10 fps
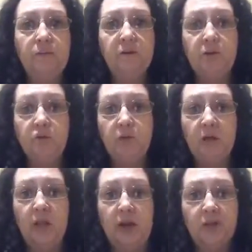I'm going to do a
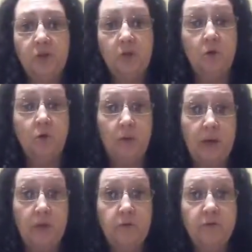class on
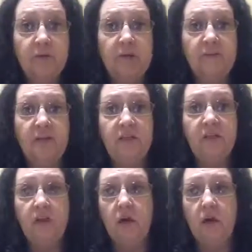hormones, and then